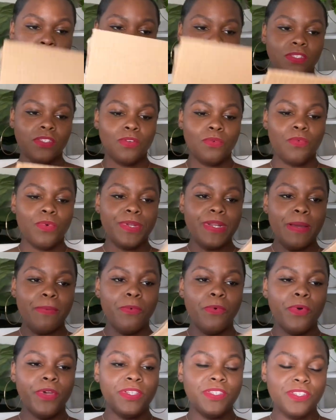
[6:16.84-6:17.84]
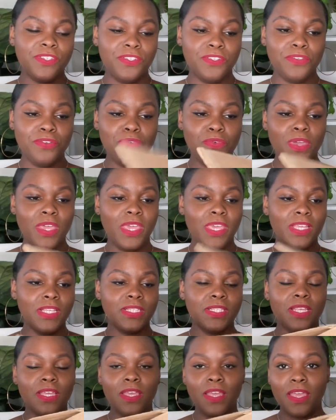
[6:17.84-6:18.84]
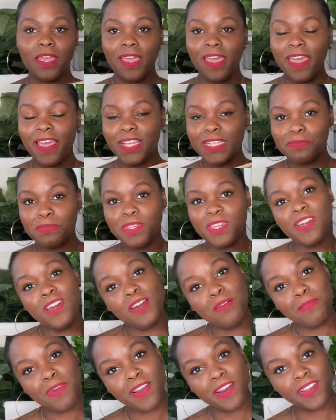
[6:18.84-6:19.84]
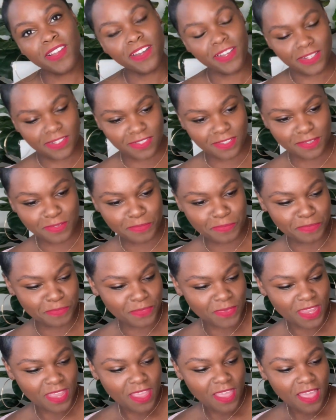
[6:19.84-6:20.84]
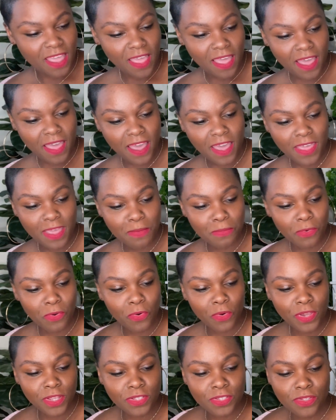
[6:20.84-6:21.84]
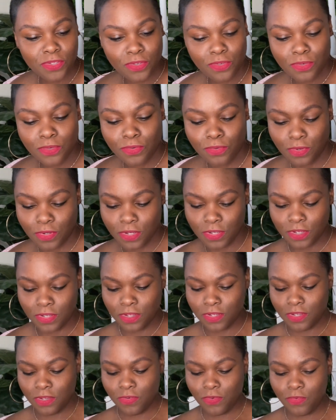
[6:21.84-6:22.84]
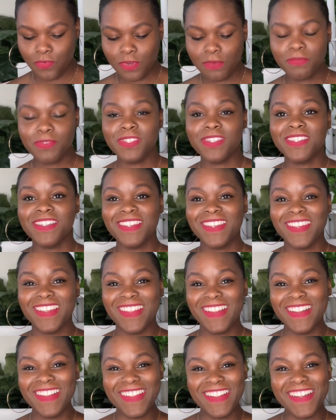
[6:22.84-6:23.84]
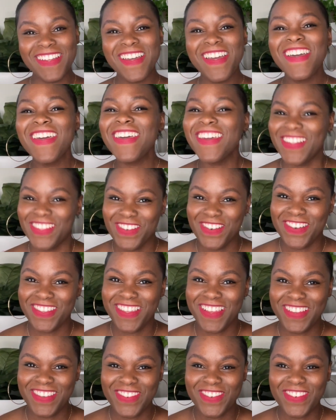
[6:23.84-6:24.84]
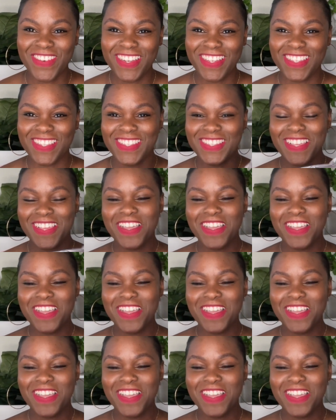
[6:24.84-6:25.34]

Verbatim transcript: So what I'm going to do is, has become our custom. I am going to, whoops, ignore that noise.